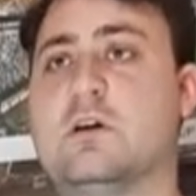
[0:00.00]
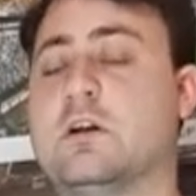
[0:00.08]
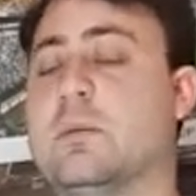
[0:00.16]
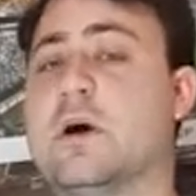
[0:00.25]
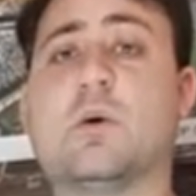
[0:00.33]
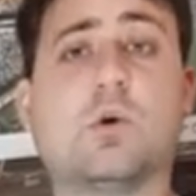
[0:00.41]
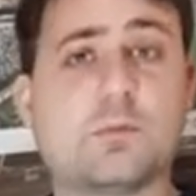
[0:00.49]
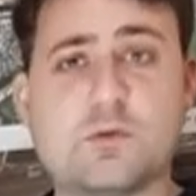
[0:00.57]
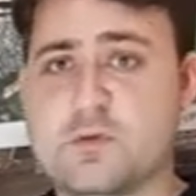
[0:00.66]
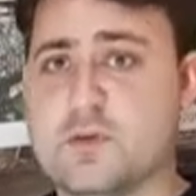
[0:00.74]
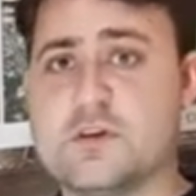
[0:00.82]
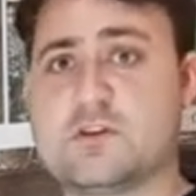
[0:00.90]
no matter what
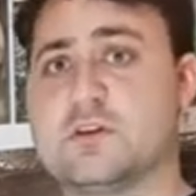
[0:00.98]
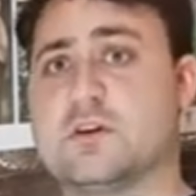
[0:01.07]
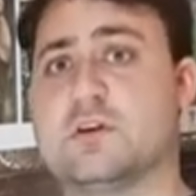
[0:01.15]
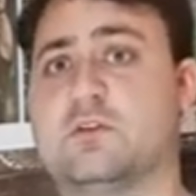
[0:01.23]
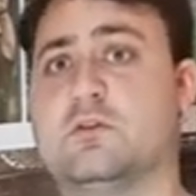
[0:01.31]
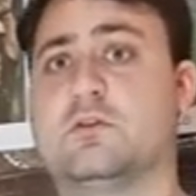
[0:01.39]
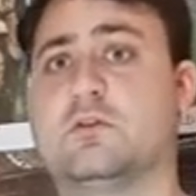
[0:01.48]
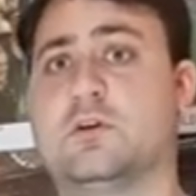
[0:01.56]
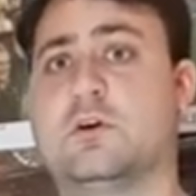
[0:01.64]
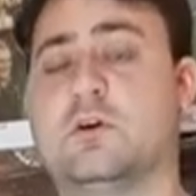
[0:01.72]
profession that you